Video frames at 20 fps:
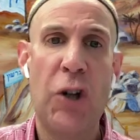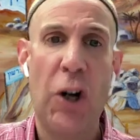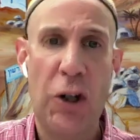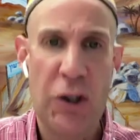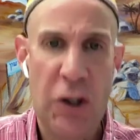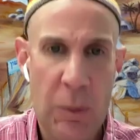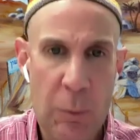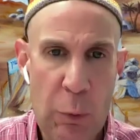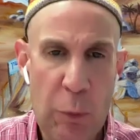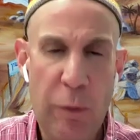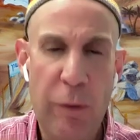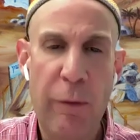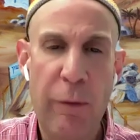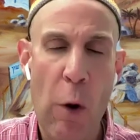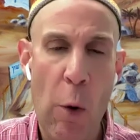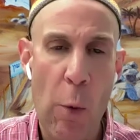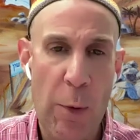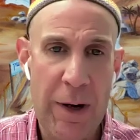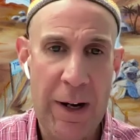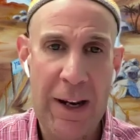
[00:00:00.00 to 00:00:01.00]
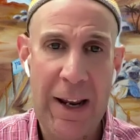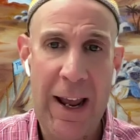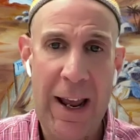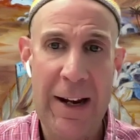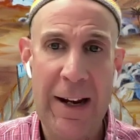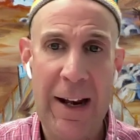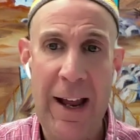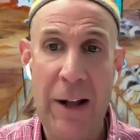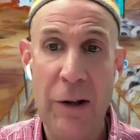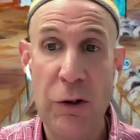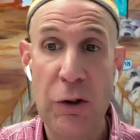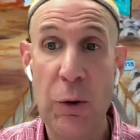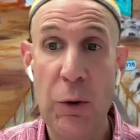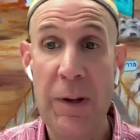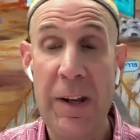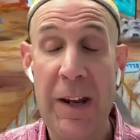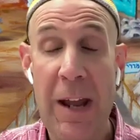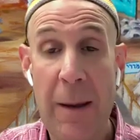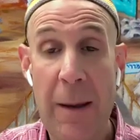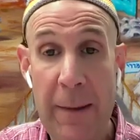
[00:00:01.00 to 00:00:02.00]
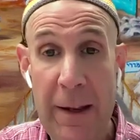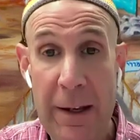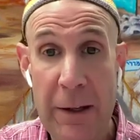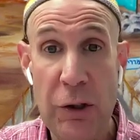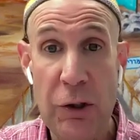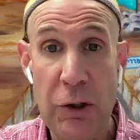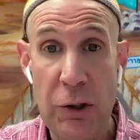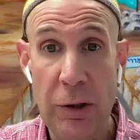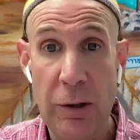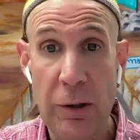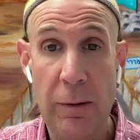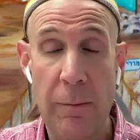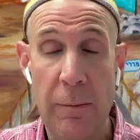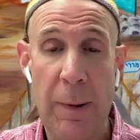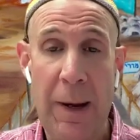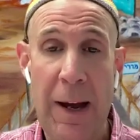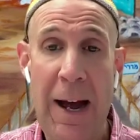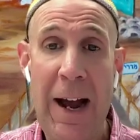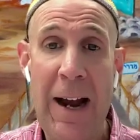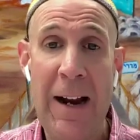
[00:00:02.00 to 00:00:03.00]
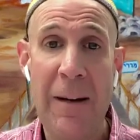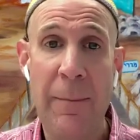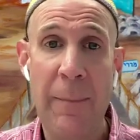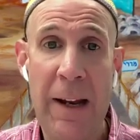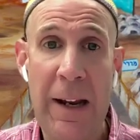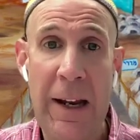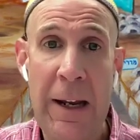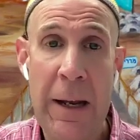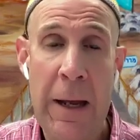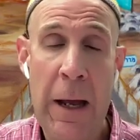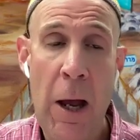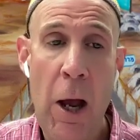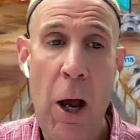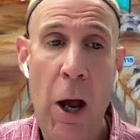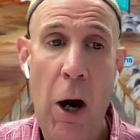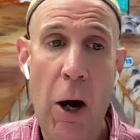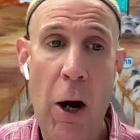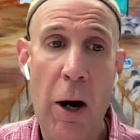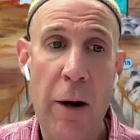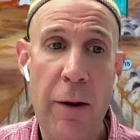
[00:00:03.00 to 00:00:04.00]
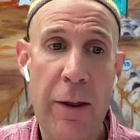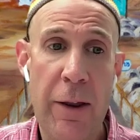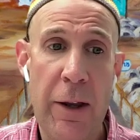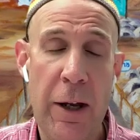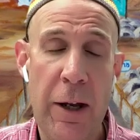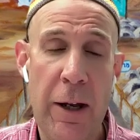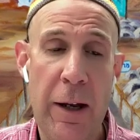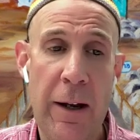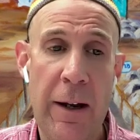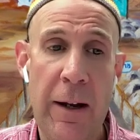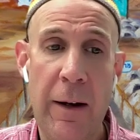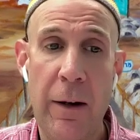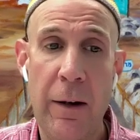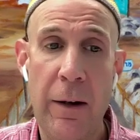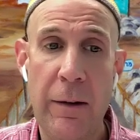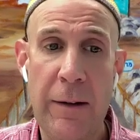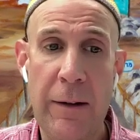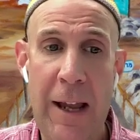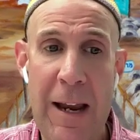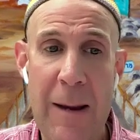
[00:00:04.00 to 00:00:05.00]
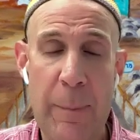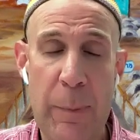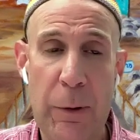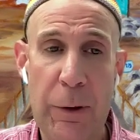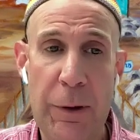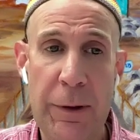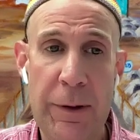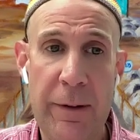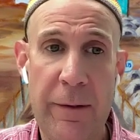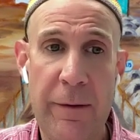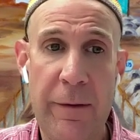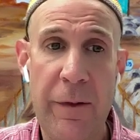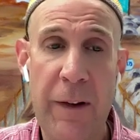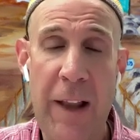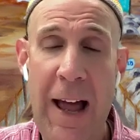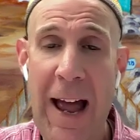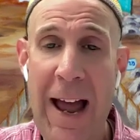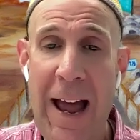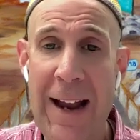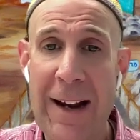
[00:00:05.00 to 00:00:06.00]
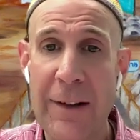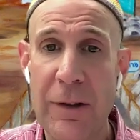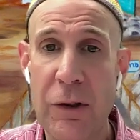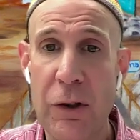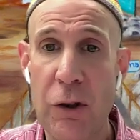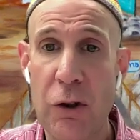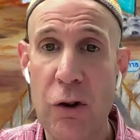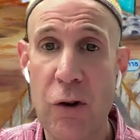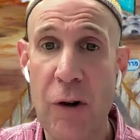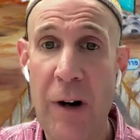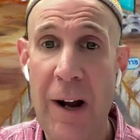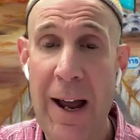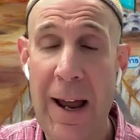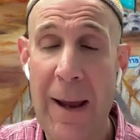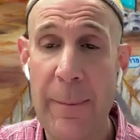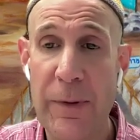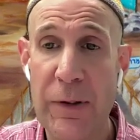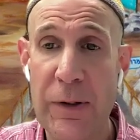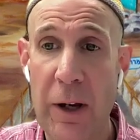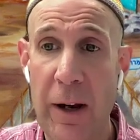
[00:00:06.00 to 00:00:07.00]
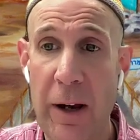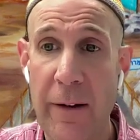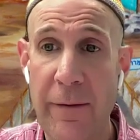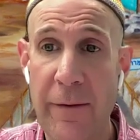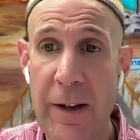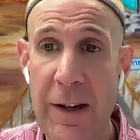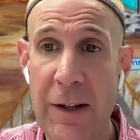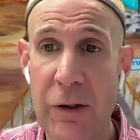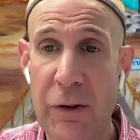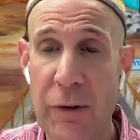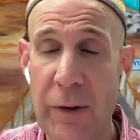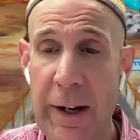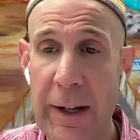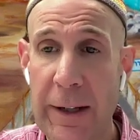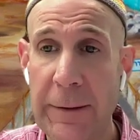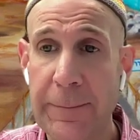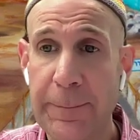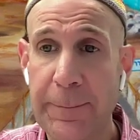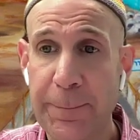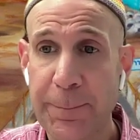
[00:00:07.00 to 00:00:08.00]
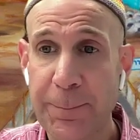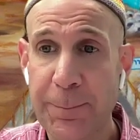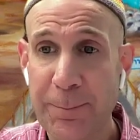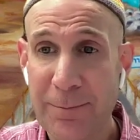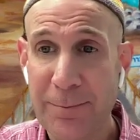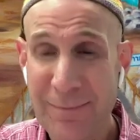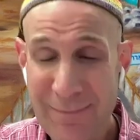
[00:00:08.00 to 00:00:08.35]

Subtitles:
start to move forward again. And so the image behind me are the labeled flags, tribes of Israel.